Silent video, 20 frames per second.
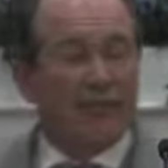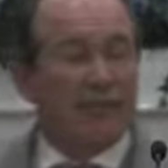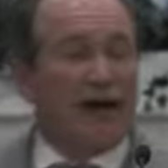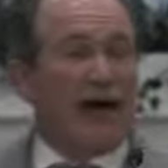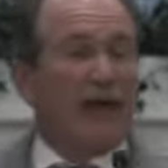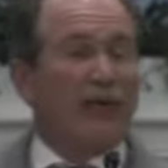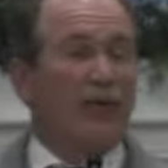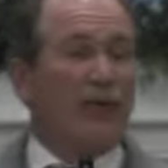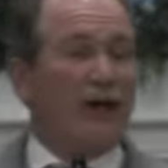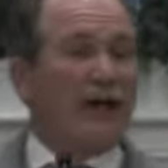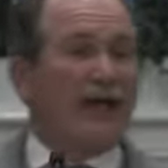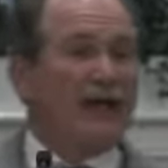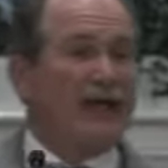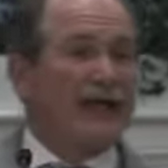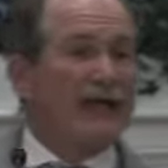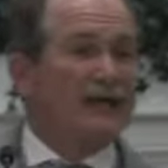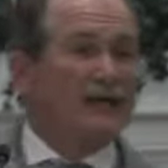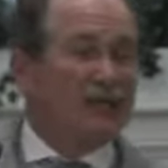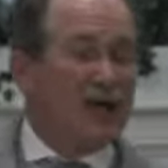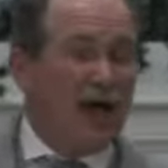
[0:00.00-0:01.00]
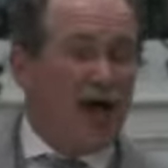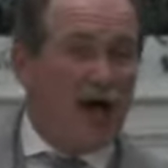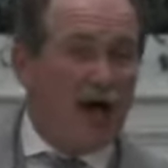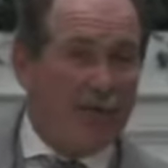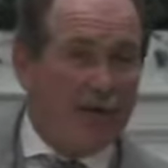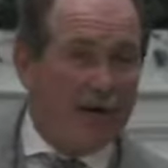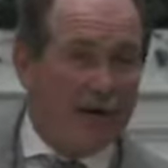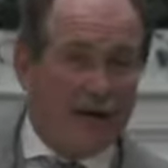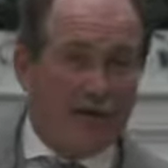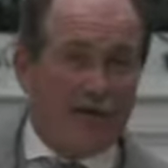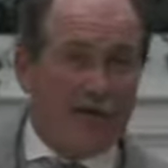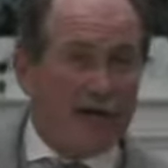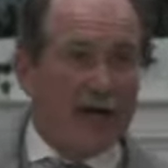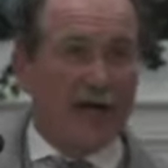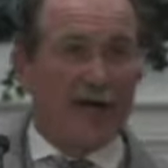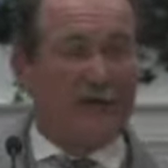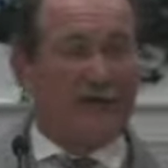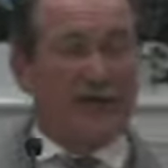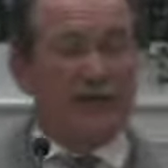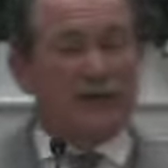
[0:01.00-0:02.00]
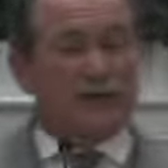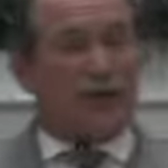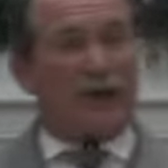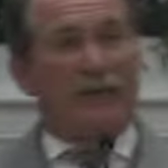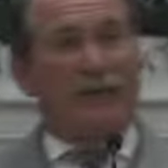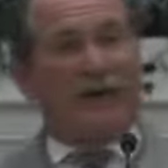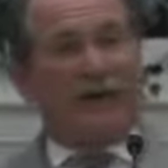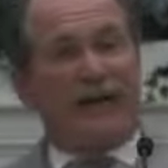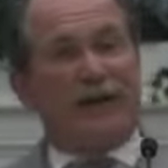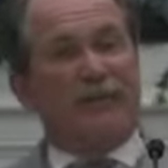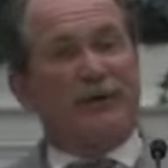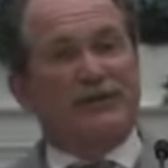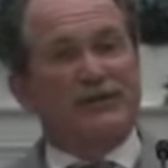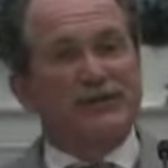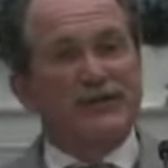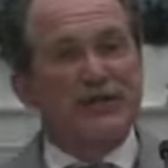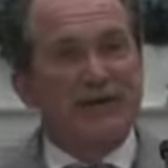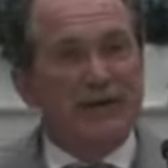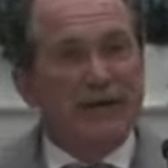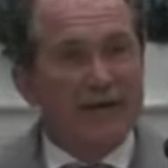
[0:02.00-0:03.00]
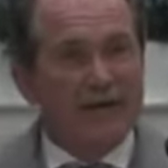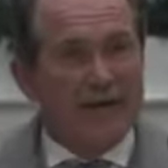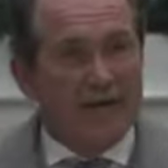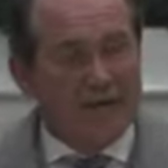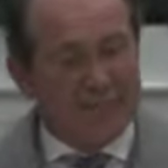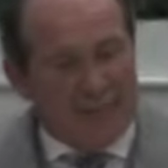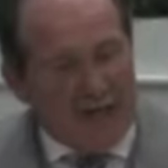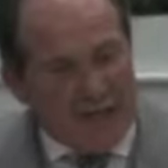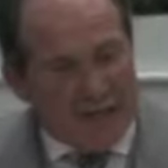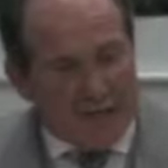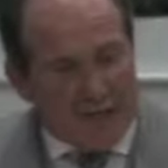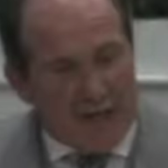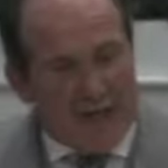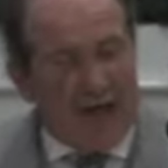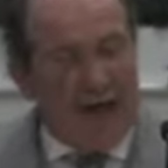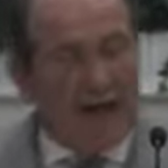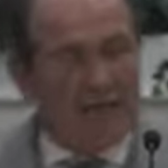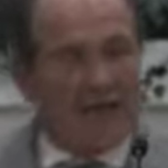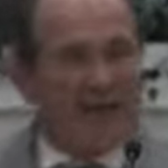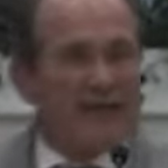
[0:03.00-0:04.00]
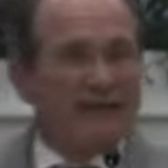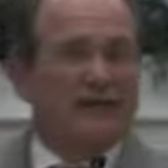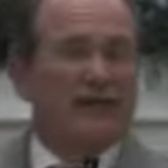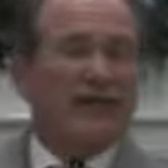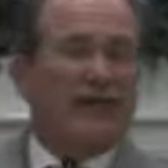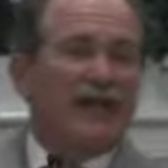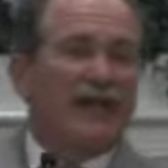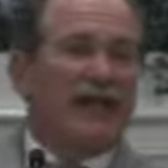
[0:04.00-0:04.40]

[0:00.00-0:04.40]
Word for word: By the way, in Islam, and I don't hear these women libbers uh, fussing about this,